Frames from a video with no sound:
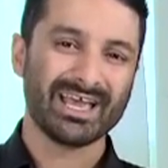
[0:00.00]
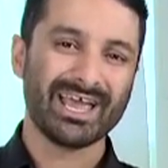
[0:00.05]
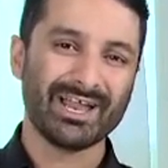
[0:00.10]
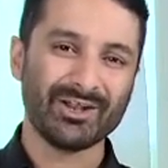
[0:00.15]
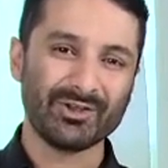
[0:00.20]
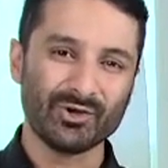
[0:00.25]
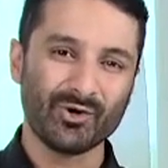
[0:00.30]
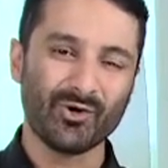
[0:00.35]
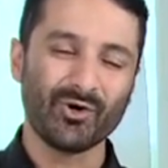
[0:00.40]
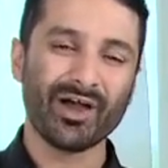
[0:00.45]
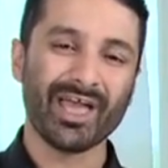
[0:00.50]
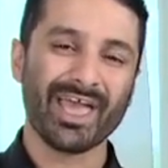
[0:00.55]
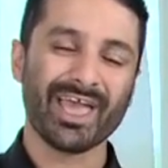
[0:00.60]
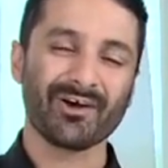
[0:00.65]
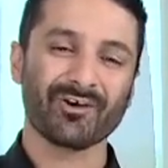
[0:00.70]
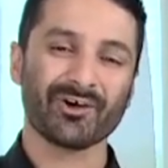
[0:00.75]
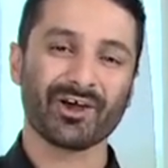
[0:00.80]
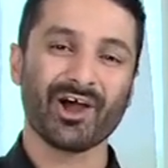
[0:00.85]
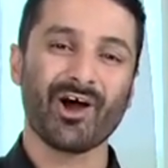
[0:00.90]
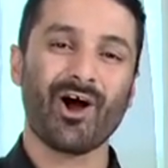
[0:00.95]
in your
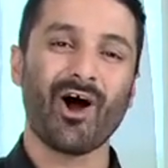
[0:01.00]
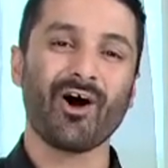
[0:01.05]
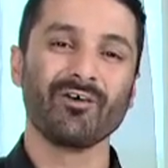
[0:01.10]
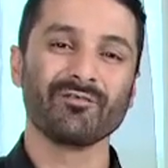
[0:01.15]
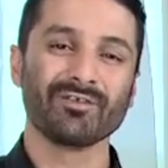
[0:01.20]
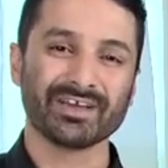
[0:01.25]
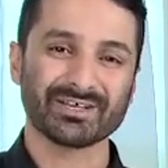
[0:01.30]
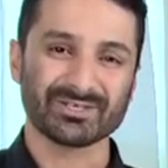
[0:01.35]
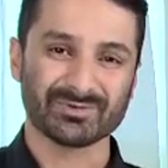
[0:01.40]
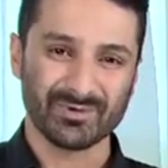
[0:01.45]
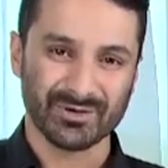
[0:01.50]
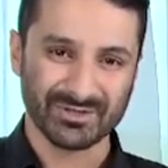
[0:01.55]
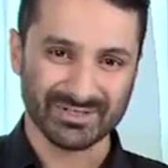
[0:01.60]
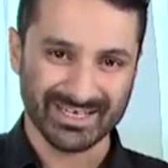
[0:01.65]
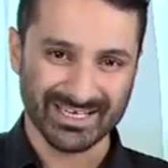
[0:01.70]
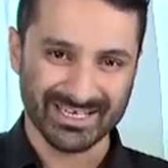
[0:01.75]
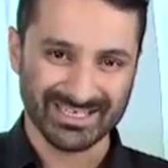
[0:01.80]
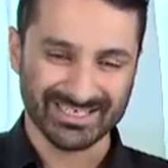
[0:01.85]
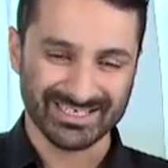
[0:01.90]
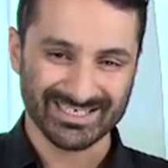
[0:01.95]
area of expertise.